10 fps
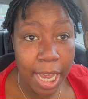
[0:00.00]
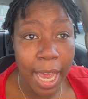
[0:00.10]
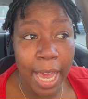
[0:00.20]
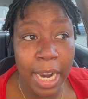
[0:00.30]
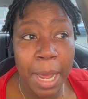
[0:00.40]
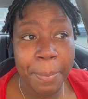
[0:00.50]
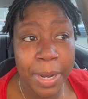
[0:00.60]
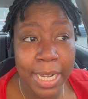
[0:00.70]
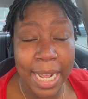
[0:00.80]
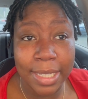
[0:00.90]
and then
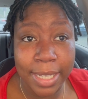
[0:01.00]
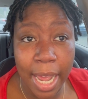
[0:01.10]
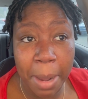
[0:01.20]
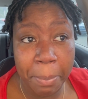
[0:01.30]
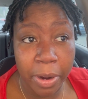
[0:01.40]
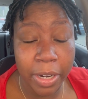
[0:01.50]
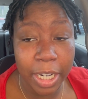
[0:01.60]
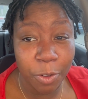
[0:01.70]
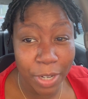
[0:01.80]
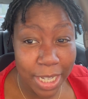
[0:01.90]
put that same
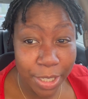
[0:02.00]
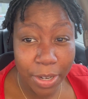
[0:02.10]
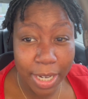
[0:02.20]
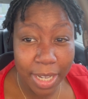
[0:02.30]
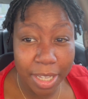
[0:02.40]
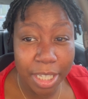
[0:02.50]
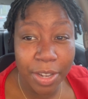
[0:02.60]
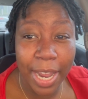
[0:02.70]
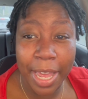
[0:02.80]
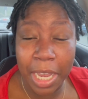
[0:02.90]
burgundy rinse on it
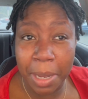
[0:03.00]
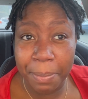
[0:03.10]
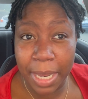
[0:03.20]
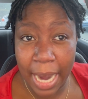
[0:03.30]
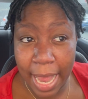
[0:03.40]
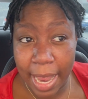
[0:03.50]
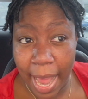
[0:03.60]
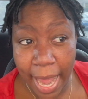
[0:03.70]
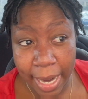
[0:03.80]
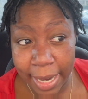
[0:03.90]
so that it can be like
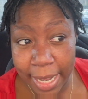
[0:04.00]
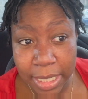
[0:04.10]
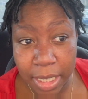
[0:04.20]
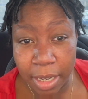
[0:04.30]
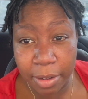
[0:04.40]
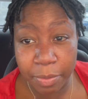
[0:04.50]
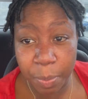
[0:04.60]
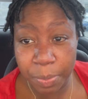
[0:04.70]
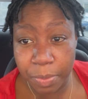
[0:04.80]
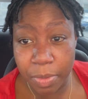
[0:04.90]
highlights of
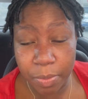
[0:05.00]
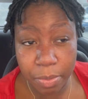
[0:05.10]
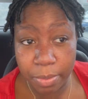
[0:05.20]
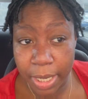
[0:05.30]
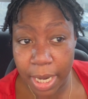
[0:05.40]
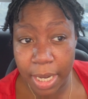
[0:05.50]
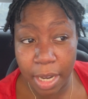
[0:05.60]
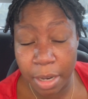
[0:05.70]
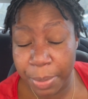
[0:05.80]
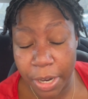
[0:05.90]
blonde,
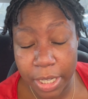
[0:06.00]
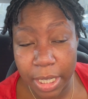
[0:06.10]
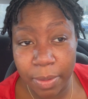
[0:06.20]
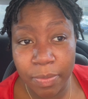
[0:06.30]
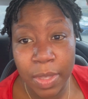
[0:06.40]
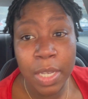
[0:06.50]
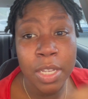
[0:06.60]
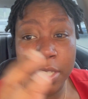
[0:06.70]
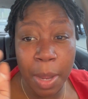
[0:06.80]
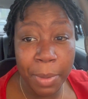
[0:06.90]
burgundy.
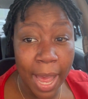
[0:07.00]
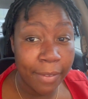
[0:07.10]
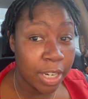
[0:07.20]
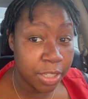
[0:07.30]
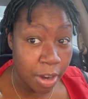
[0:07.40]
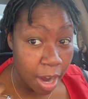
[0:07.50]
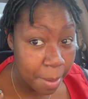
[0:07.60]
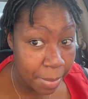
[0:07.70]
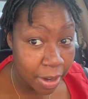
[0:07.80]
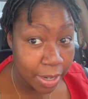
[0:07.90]
So I'm gonna have the dark
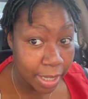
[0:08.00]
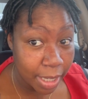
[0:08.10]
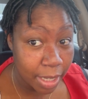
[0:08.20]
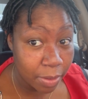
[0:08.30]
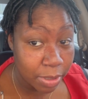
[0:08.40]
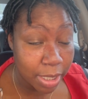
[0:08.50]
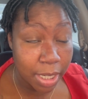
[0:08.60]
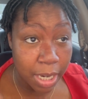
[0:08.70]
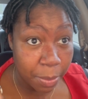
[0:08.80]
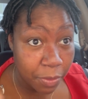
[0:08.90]
burgundy, which is a
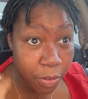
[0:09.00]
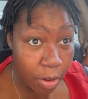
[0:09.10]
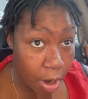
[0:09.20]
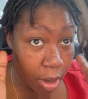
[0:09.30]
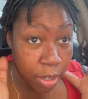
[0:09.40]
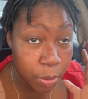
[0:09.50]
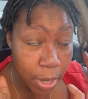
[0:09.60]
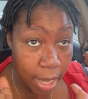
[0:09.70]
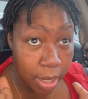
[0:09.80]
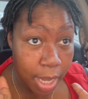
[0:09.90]
number 4 all
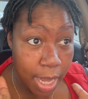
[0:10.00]
throughout.